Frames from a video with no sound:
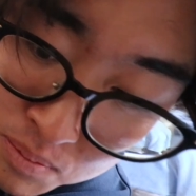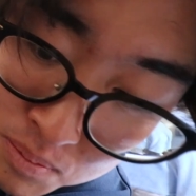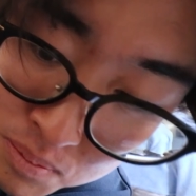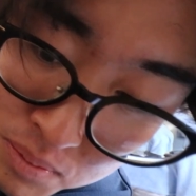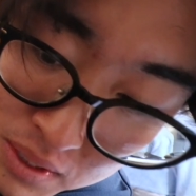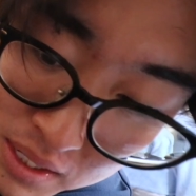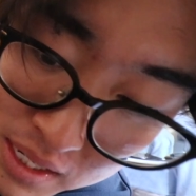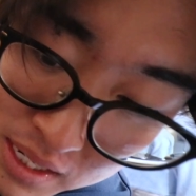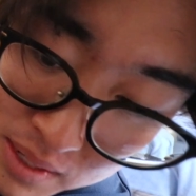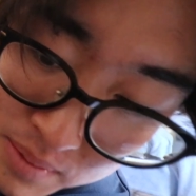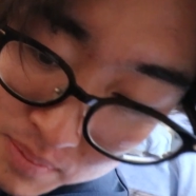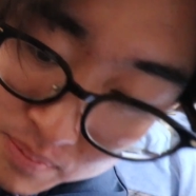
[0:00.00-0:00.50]

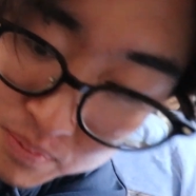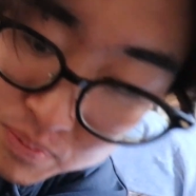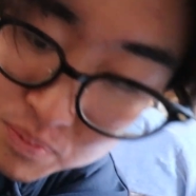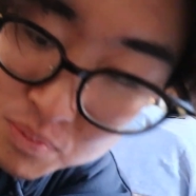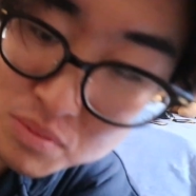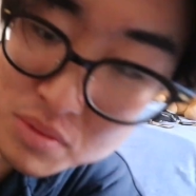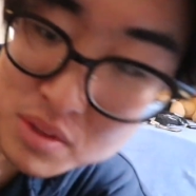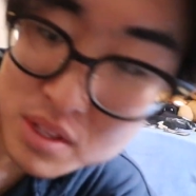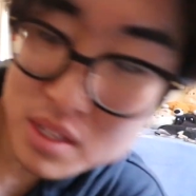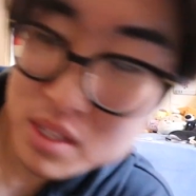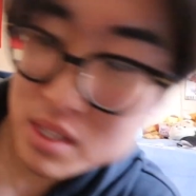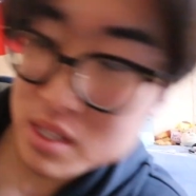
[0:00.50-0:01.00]
But
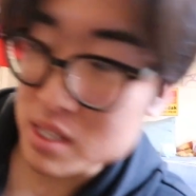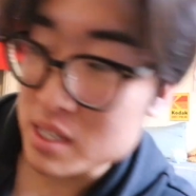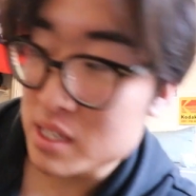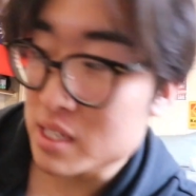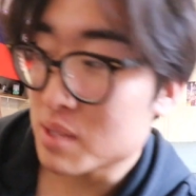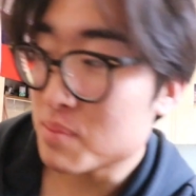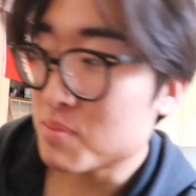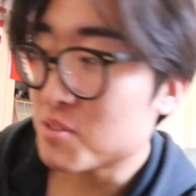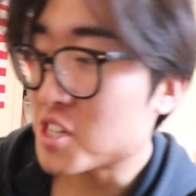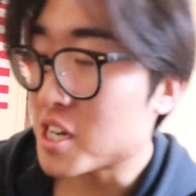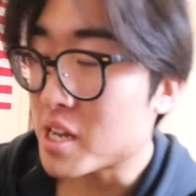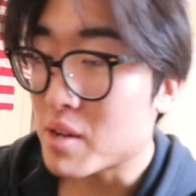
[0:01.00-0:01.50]
I'm
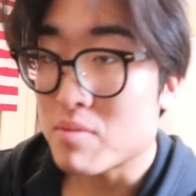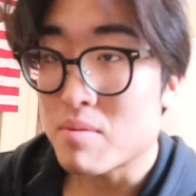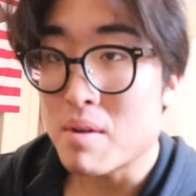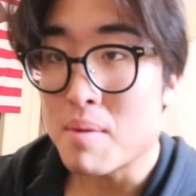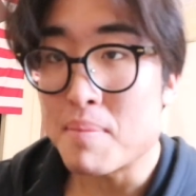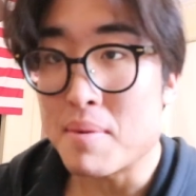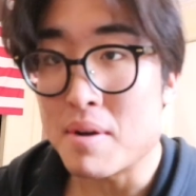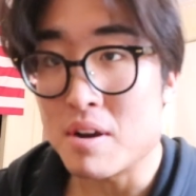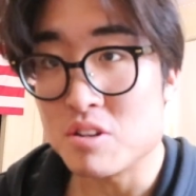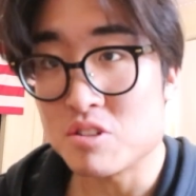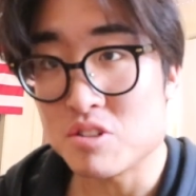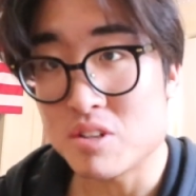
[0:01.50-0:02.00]
gonna check in with my
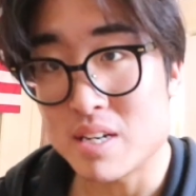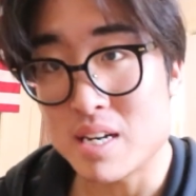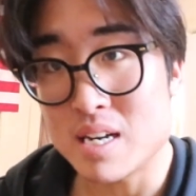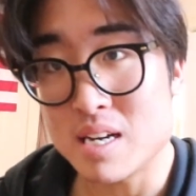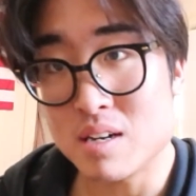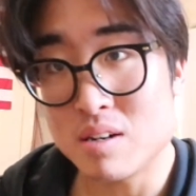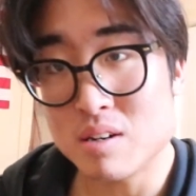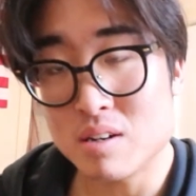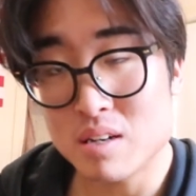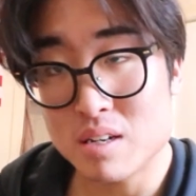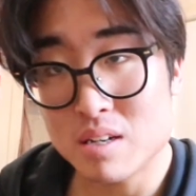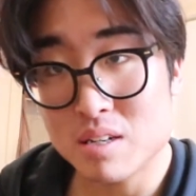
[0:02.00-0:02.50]
parents right
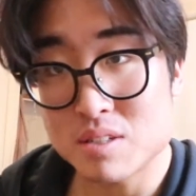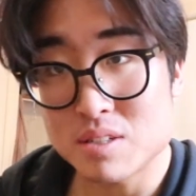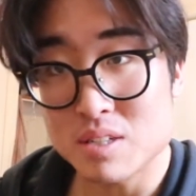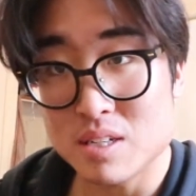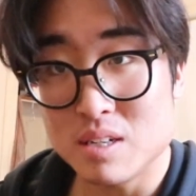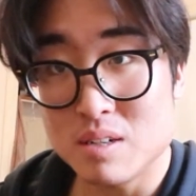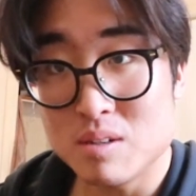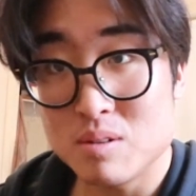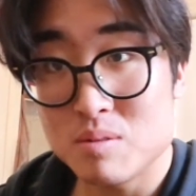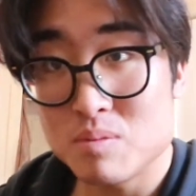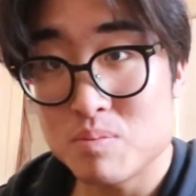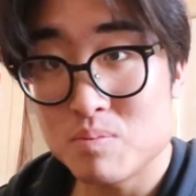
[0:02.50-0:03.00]
now,
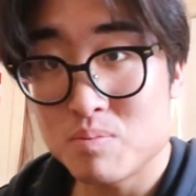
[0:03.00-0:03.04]
so.